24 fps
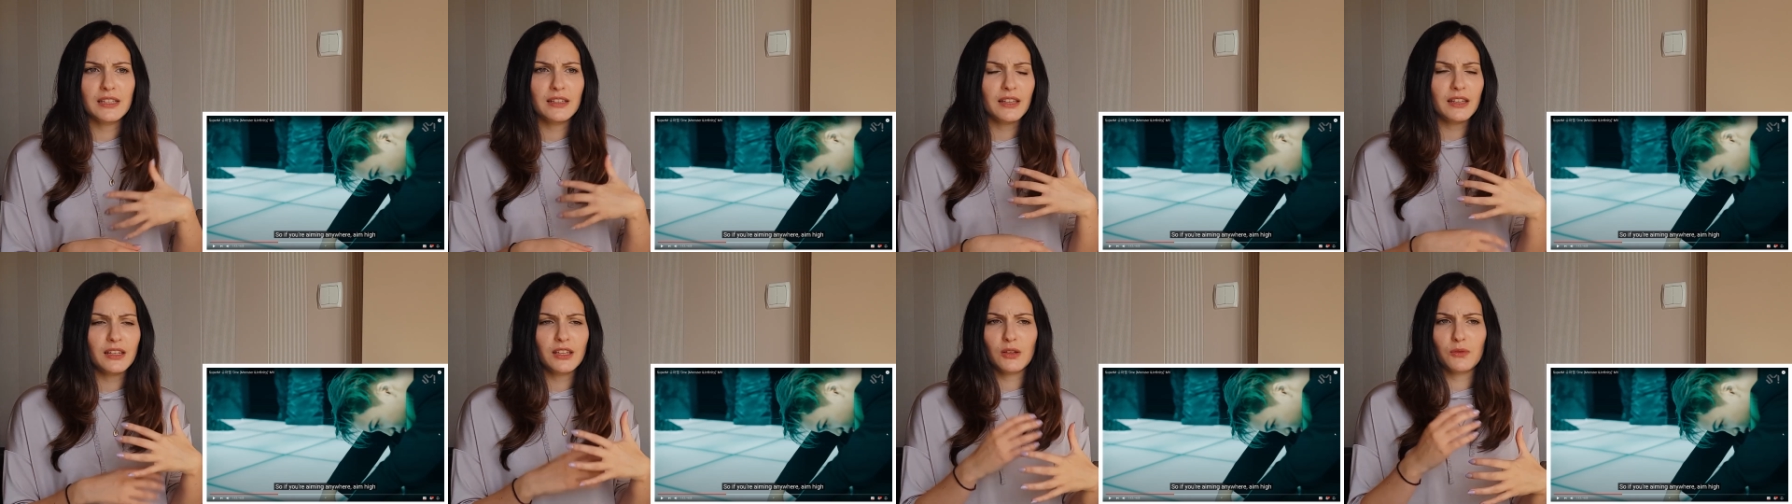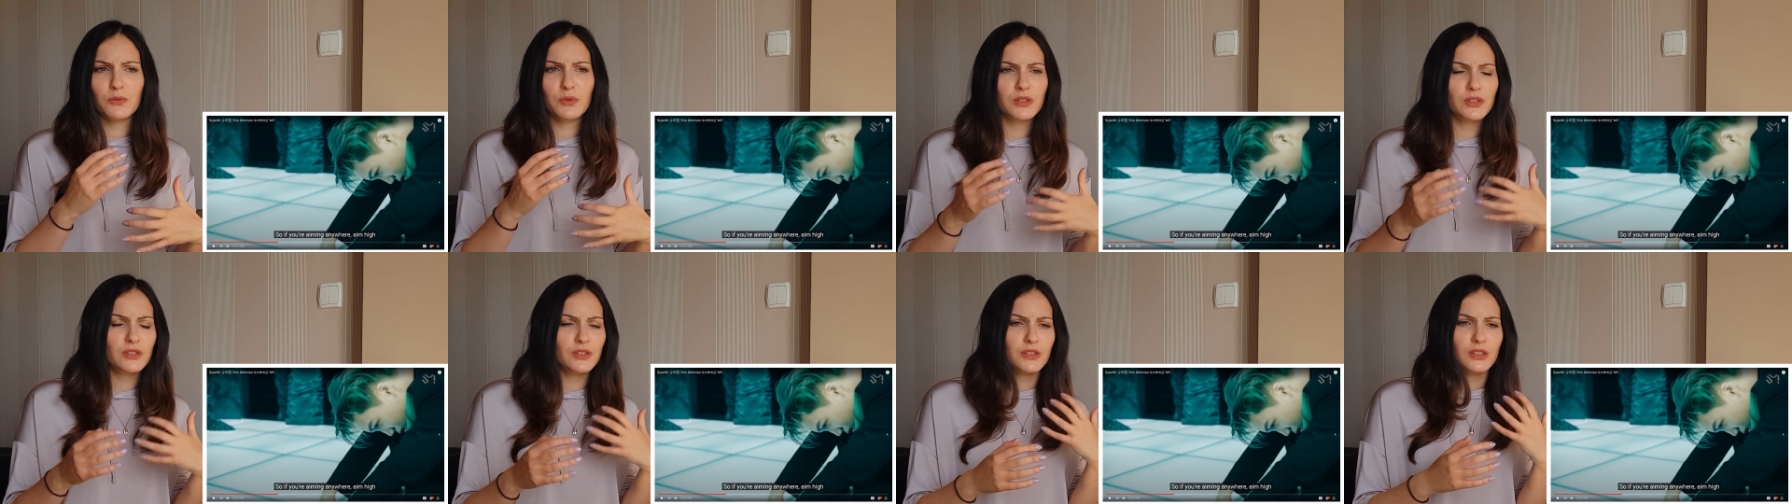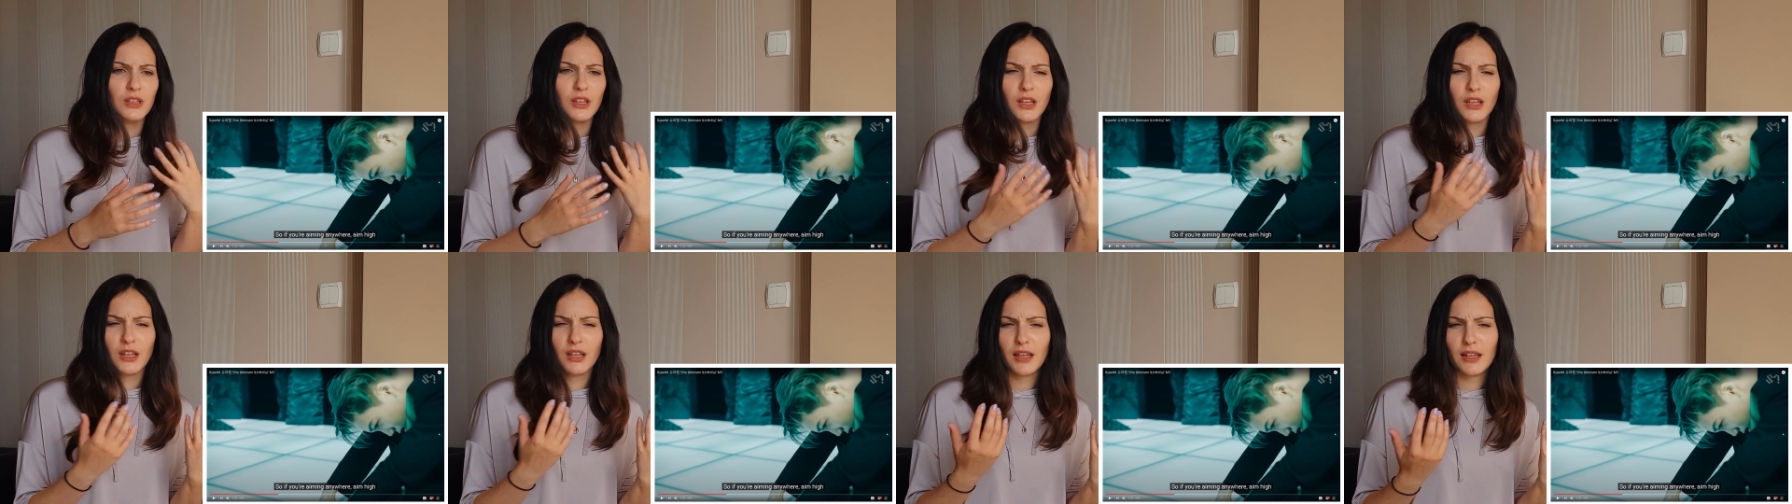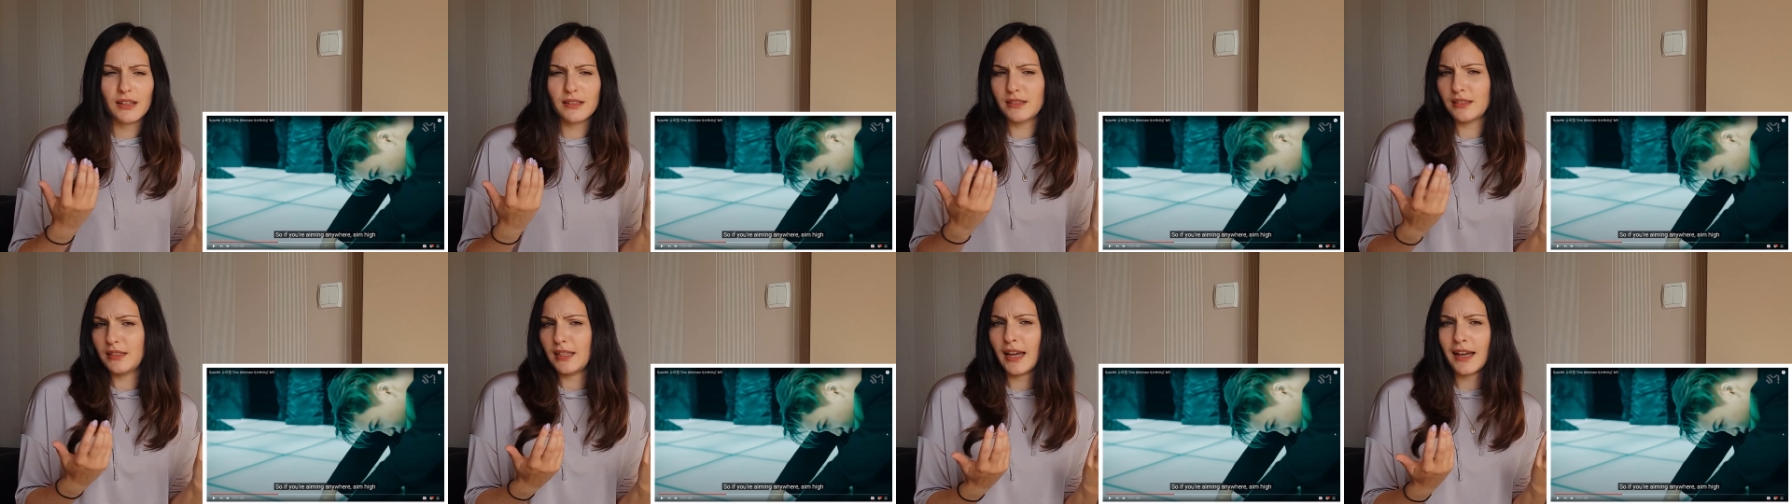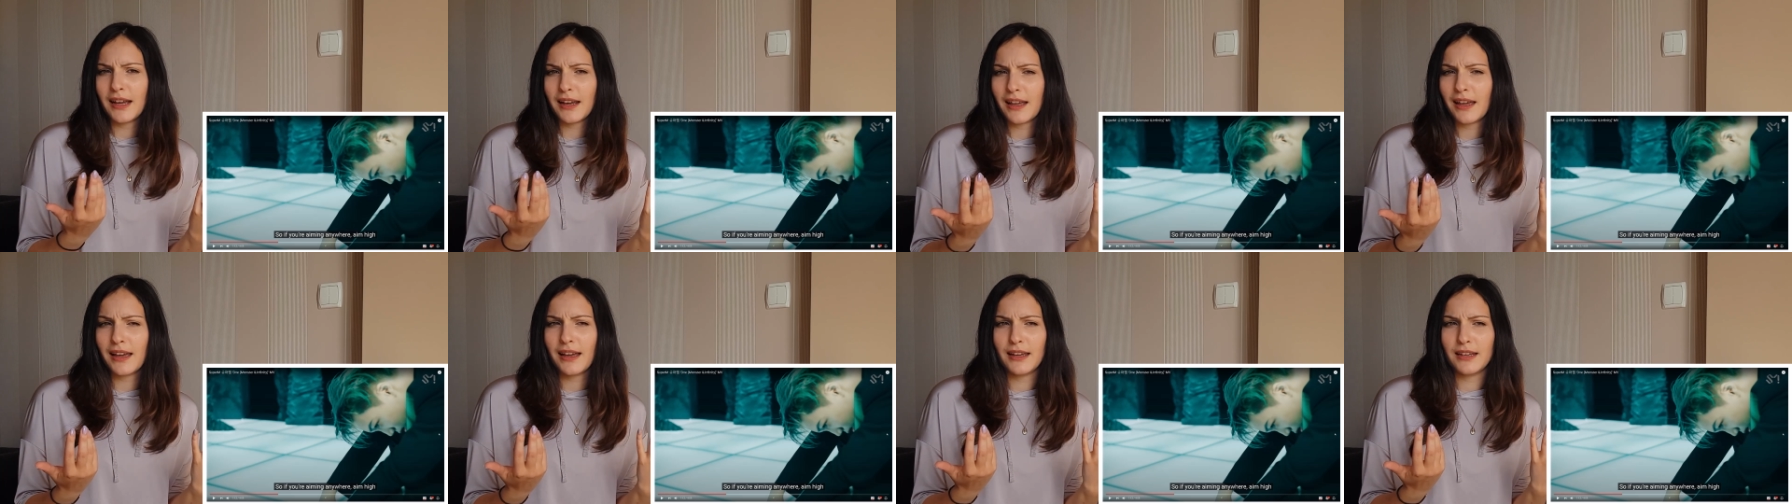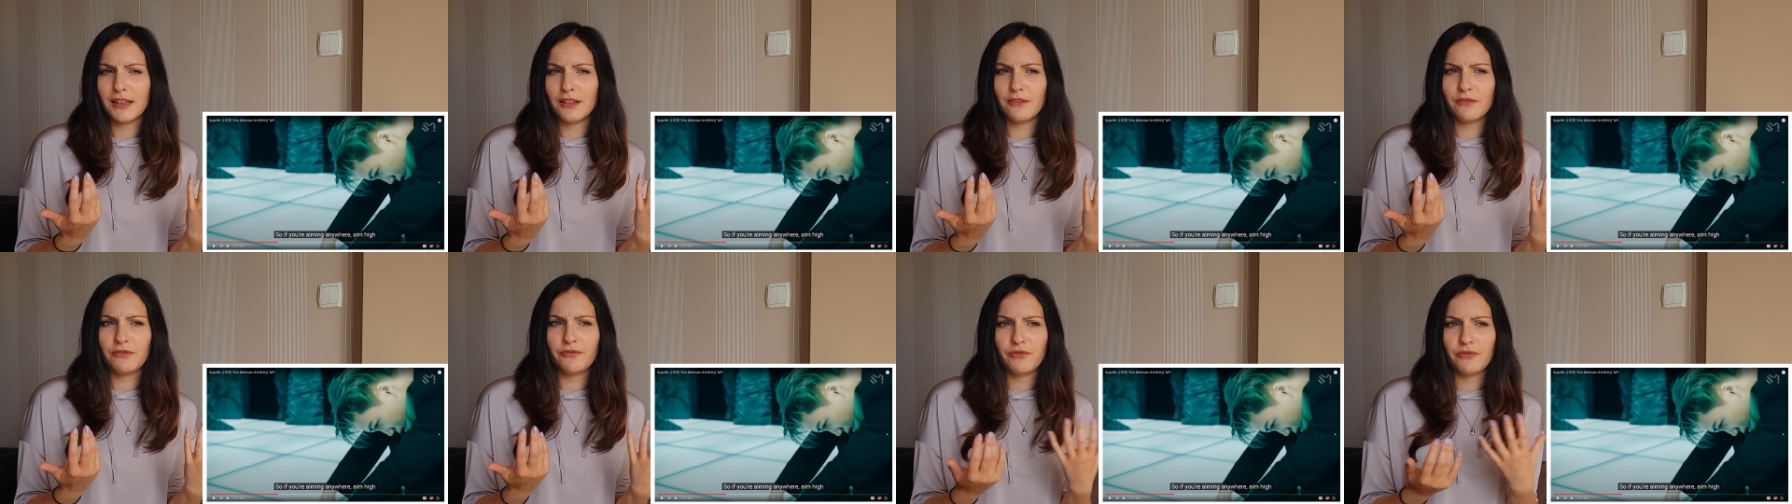Like it was, it's that
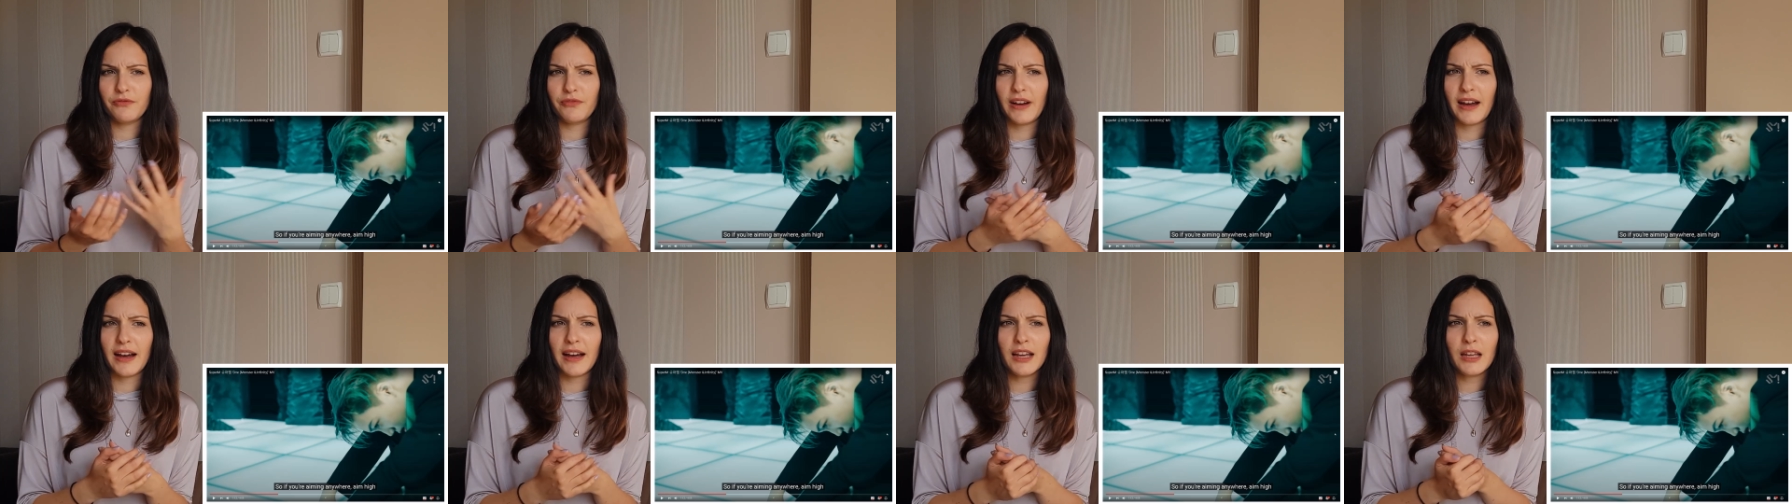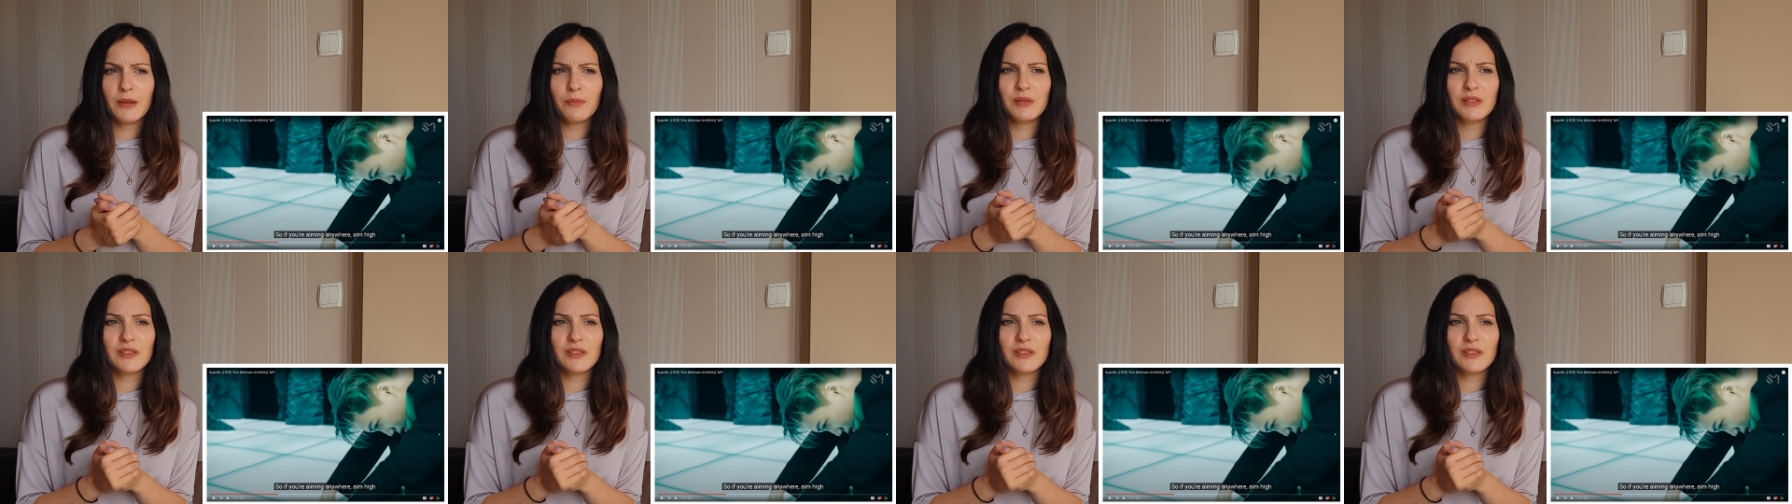kind of vibe.